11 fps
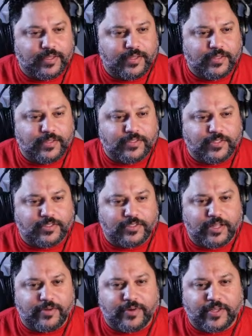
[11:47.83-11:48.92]
Social
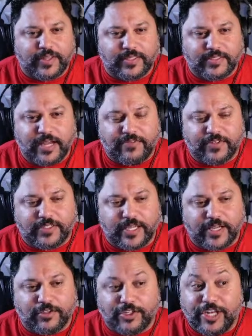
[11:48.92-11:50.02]
networking, that's not for
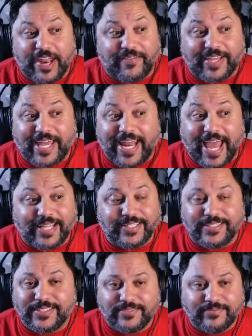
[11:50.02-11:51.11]
sale. You never get
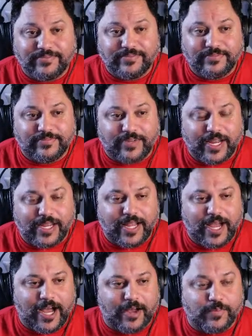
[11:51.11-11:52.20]
ads, right?
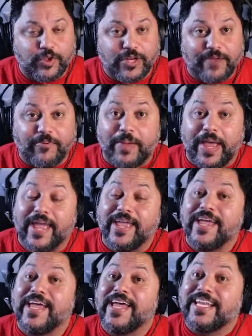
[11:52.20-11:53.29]
You never pay.
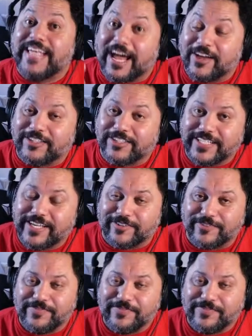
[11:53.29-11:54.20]
Now, here's the deal.